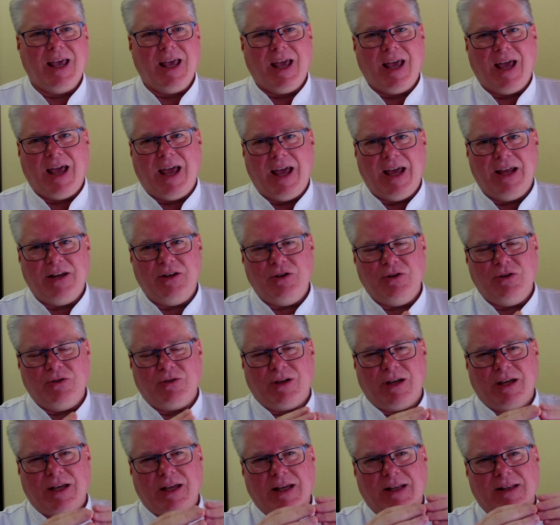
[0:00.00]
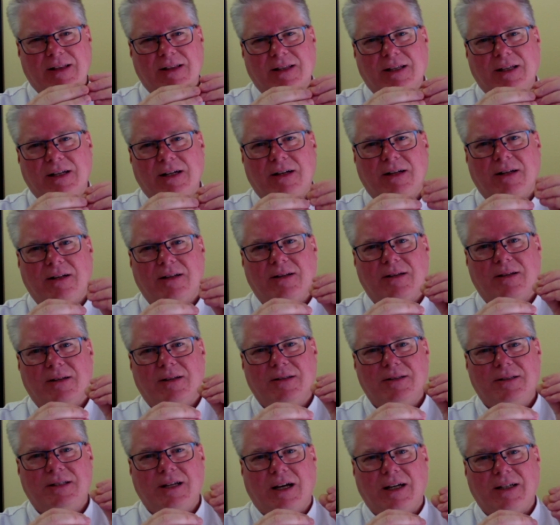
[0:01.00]
and you can get little
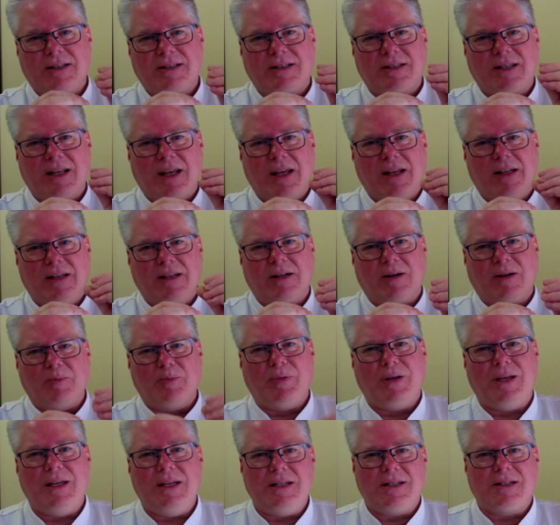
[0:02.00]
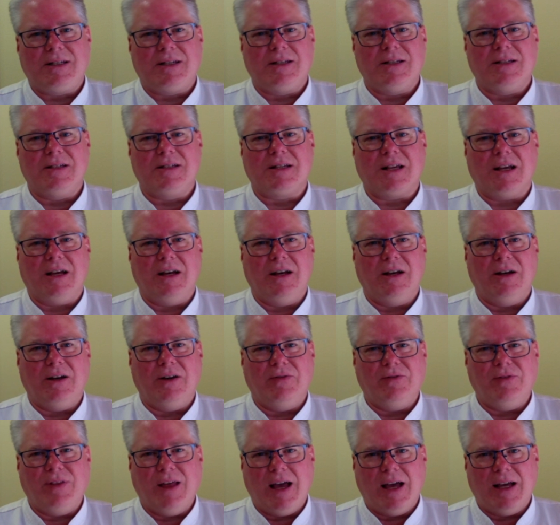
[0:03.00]
dust and little pieces
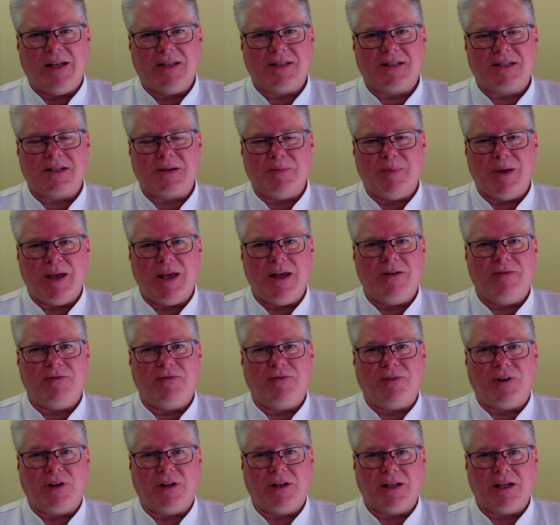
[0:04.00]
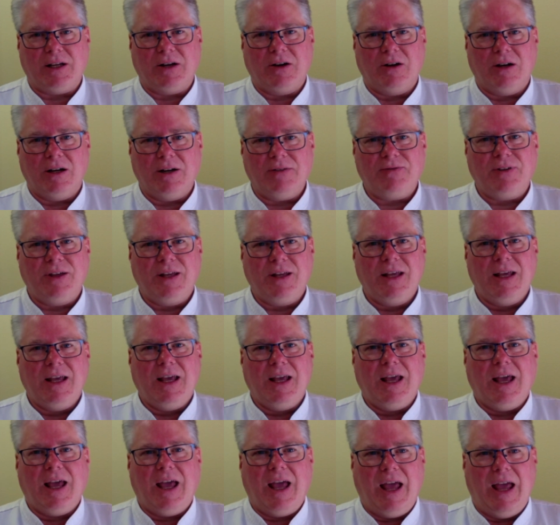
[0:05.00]
of that cement falling off,
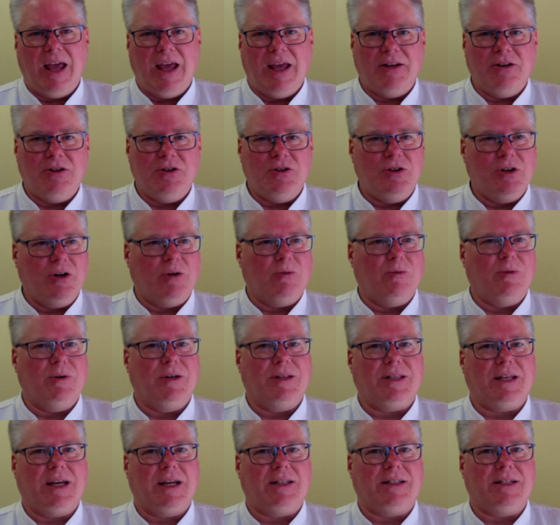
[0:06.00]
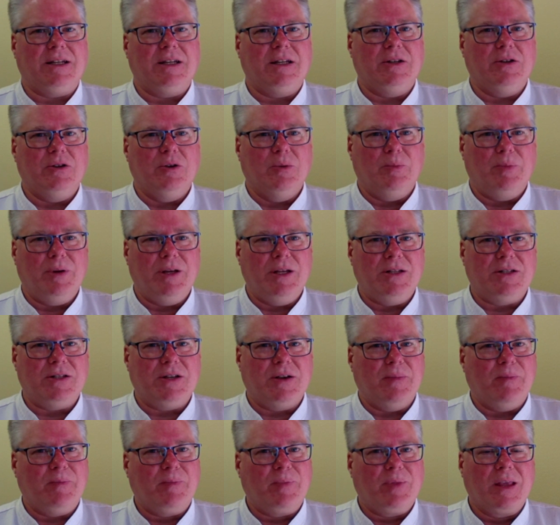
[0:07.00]
and you don't want that to get in your
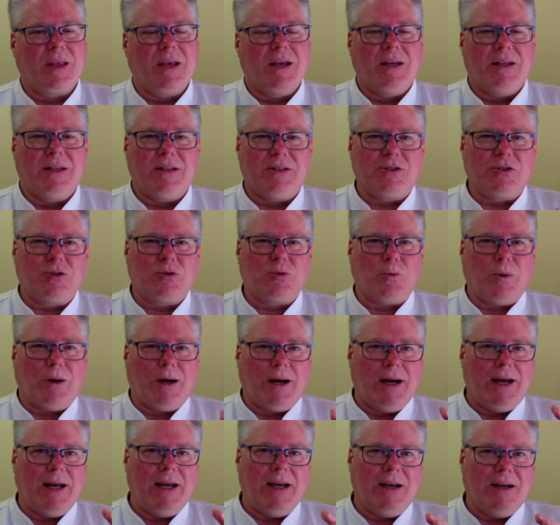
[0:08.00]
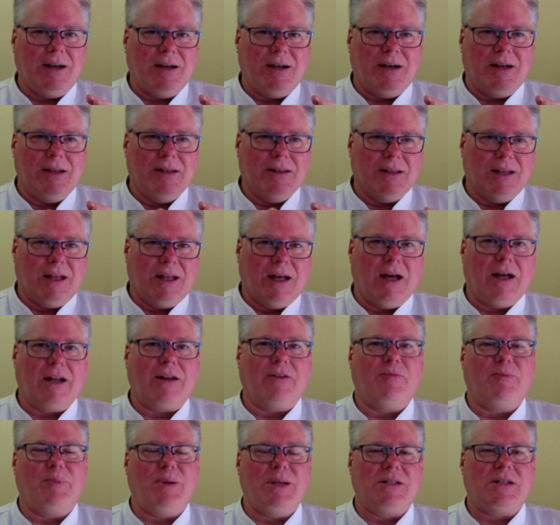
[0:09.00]
pizza. This is why a lot
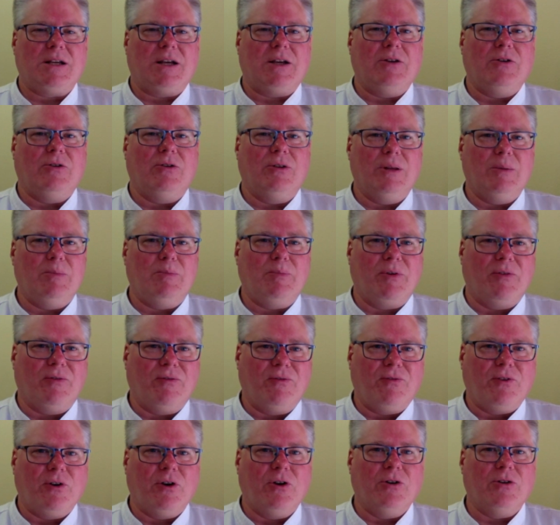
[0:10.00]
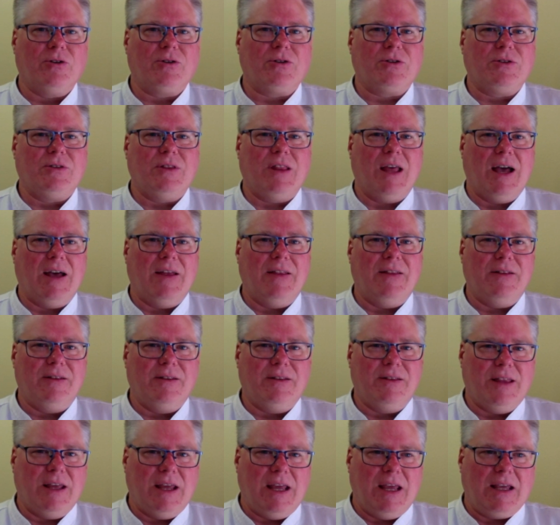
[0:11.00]
of pizzaioli prefer that
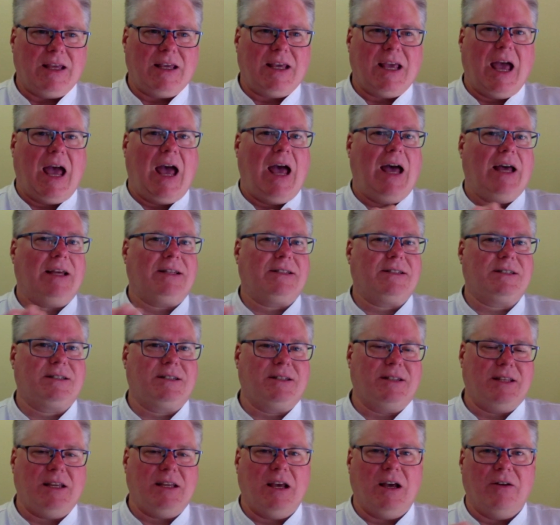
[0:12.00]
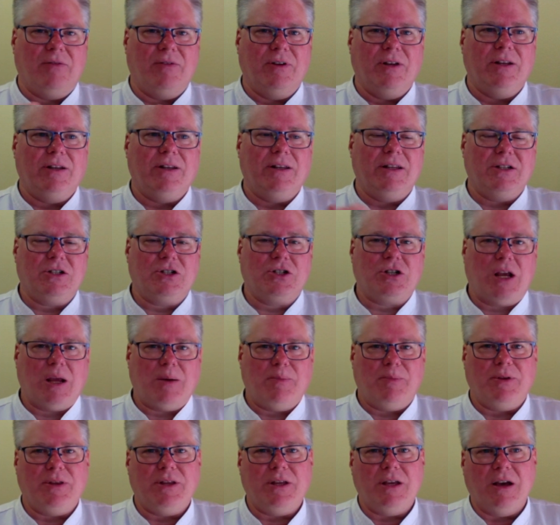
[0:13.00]
they cast the oven, the
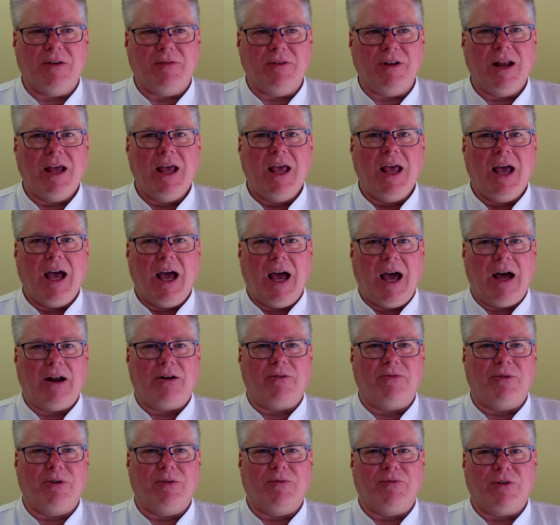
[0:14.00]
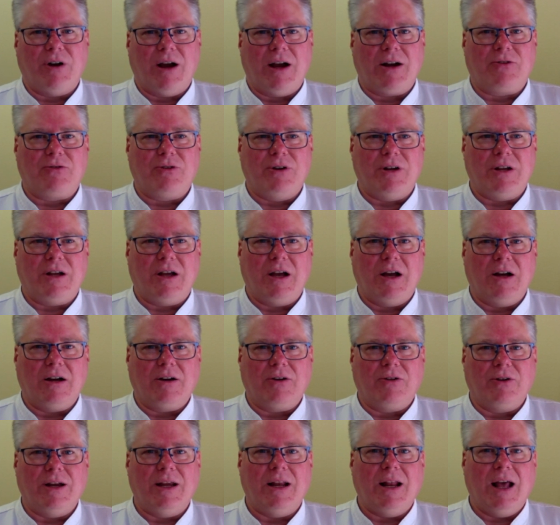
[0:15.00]
shape of the oven, out of refractory
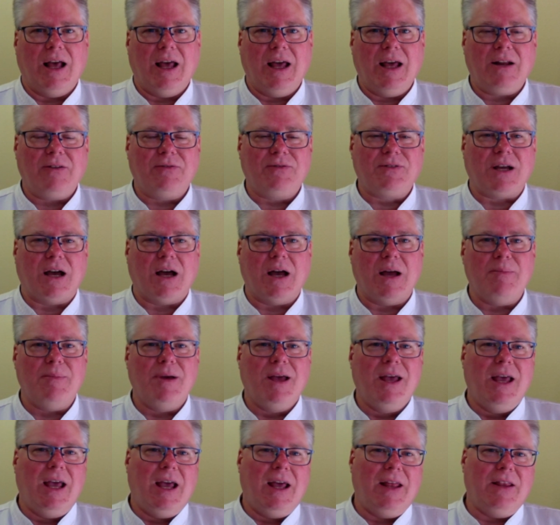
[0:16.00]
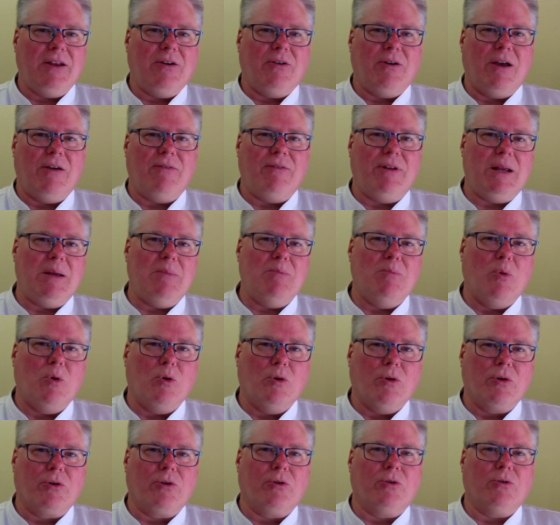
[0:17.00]
concrete ahead of time, and they don't have any
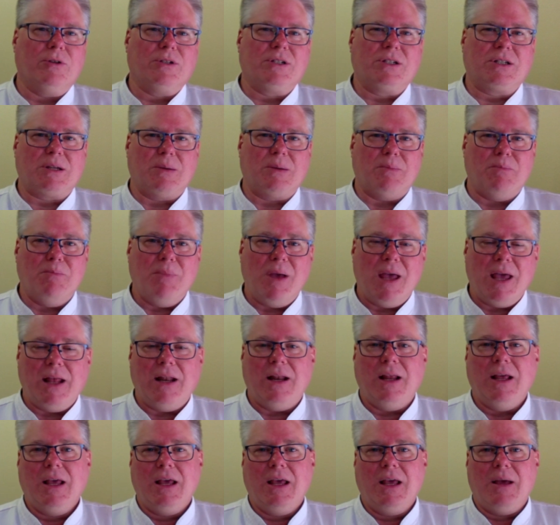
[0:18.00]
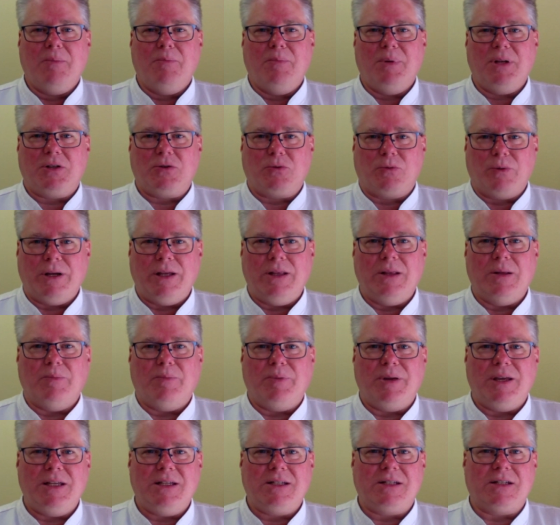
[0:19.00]
mortar or cement between the
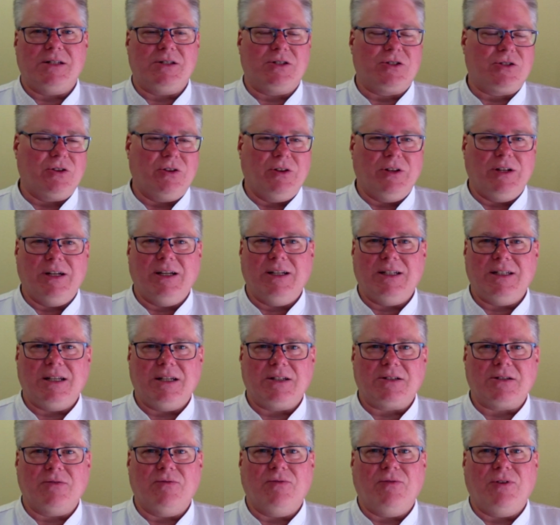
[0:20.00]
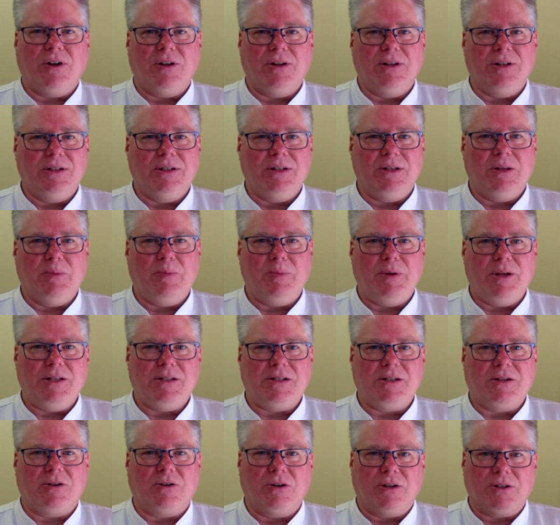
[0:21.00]
pieces so that it doesn't fall into the
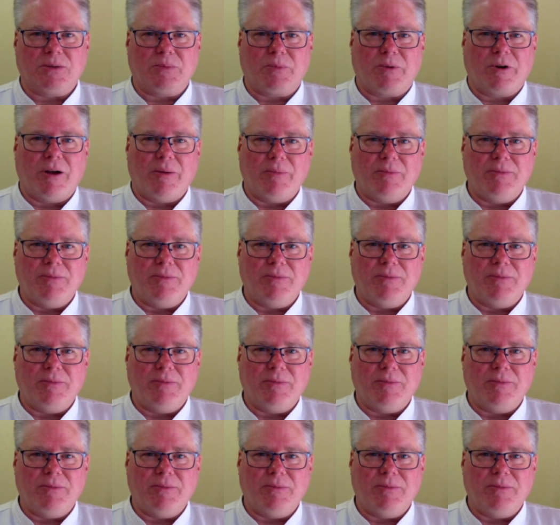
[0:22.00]
pizza and cause a problem.